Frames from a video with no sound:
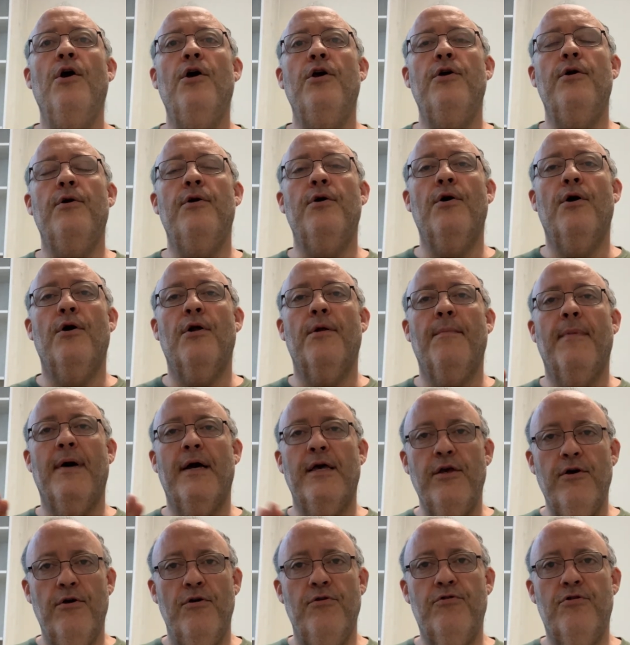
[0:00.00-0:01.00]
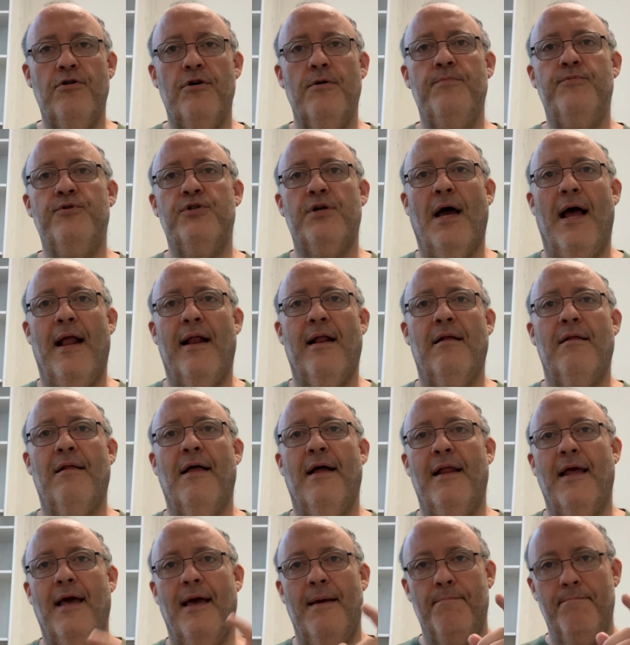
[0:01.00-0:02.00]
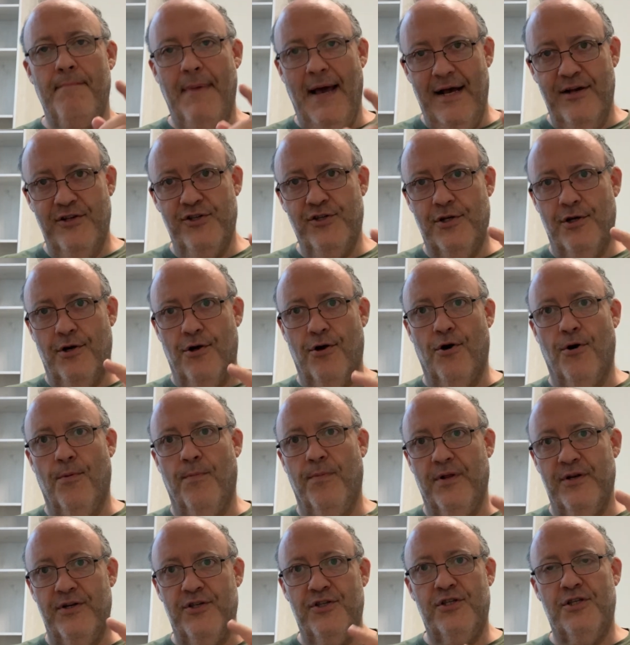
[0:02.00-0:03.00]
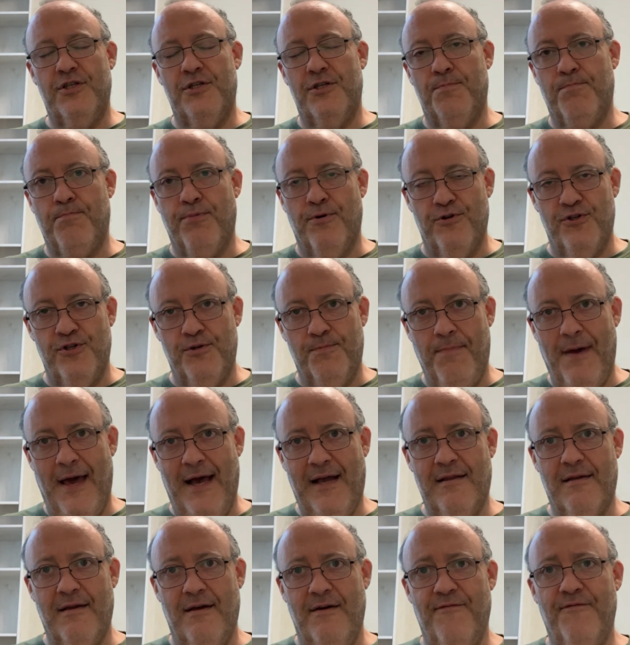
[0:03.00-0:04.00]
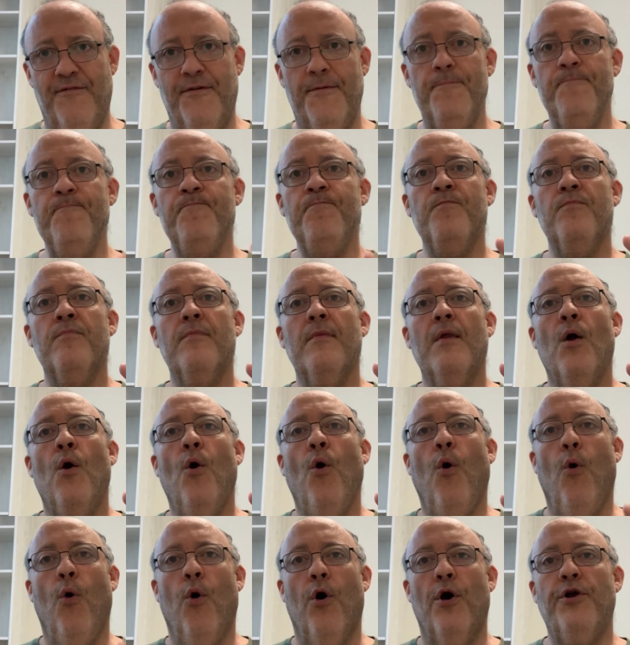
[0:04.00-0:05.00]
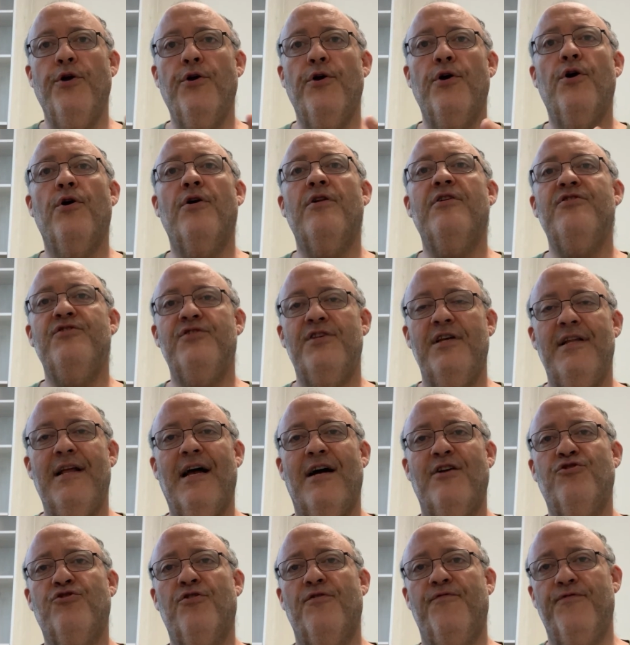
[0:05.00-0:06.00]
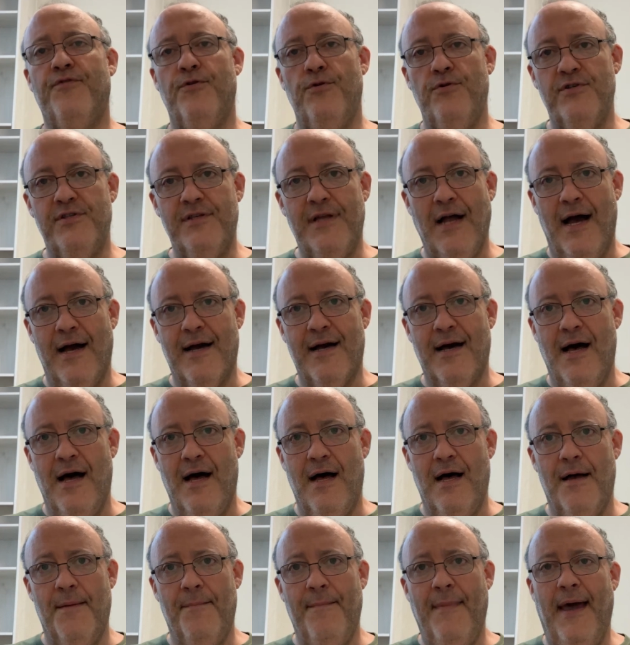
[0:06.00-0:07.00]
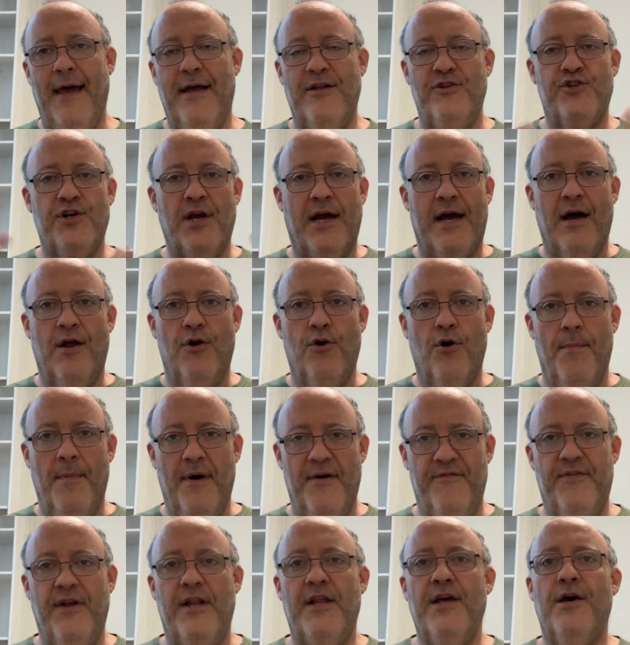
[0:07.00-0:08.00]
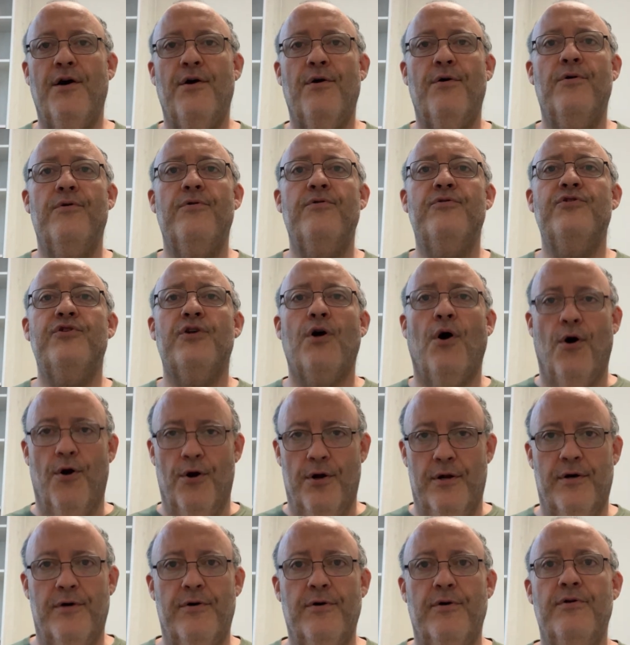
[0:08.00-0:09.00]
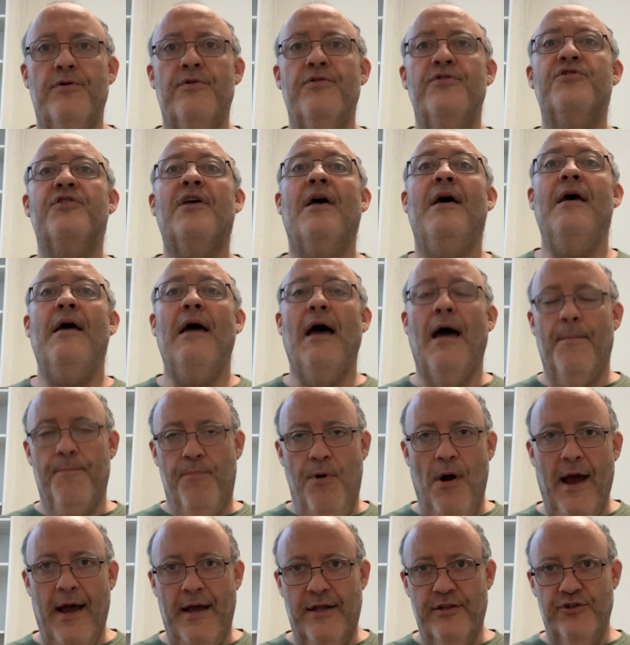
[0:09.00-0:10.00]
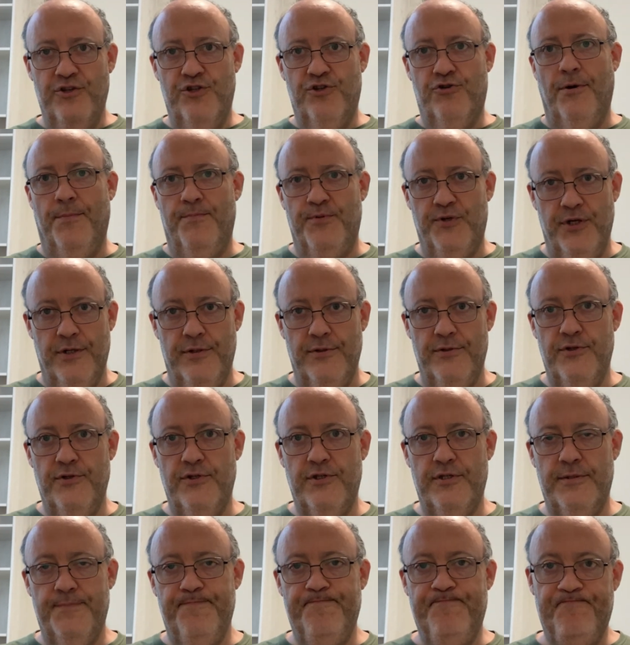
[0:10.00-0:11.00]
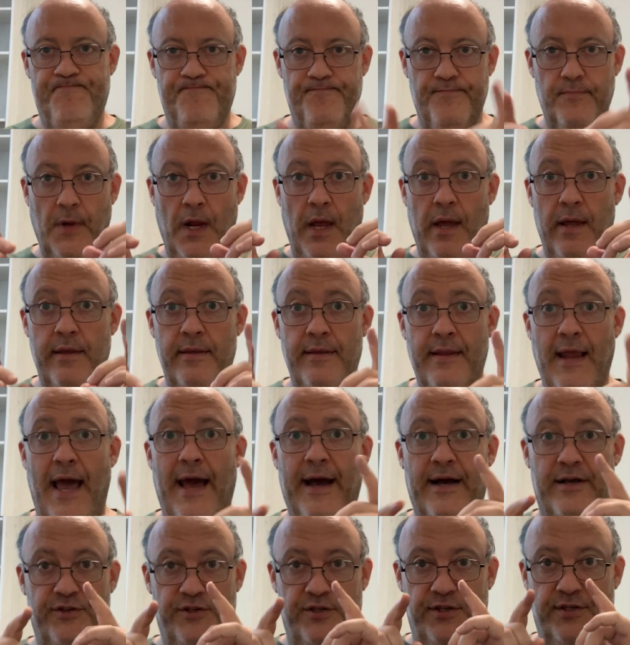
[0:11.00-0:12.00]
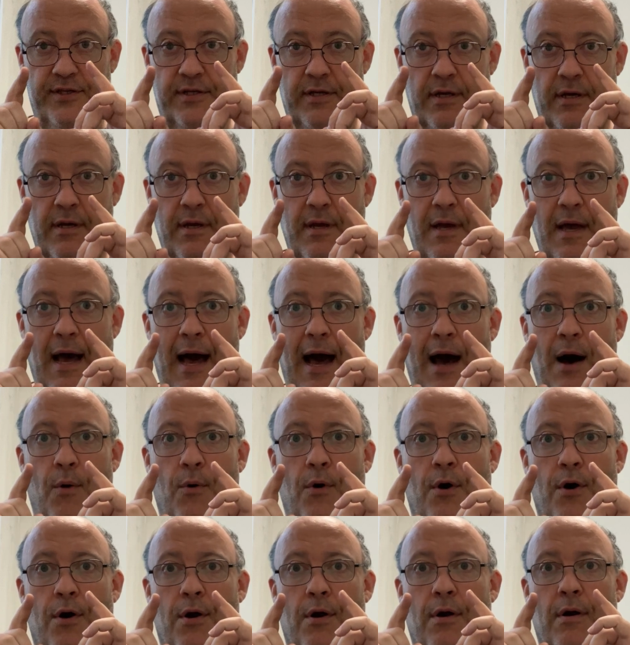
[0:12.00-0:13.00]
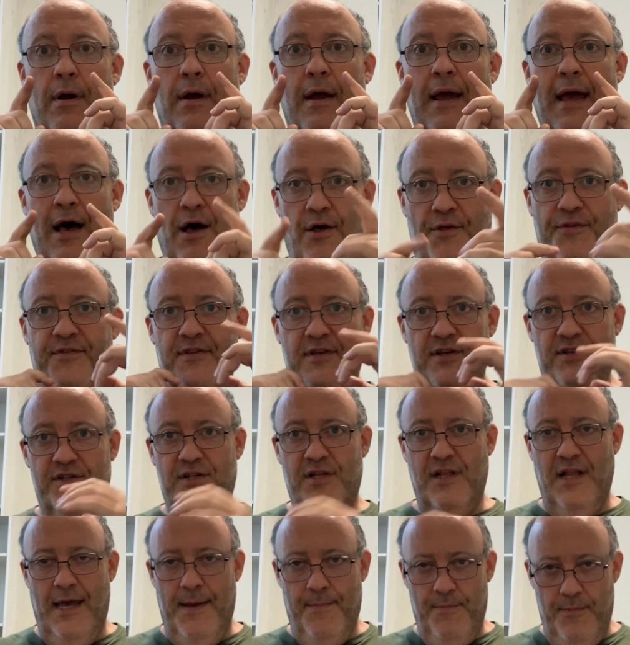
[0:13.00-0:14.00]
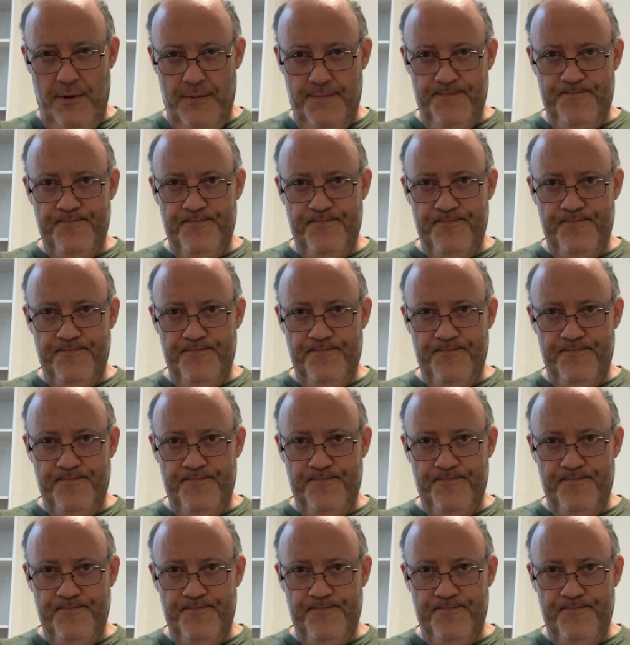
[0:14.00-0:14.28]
you can go to my YouTube channel at A Master Herbalist's Perspective, or you can go to znaturalfoods.com and check out all my videos, articles, and product descriptions. Next, our health disclaimer.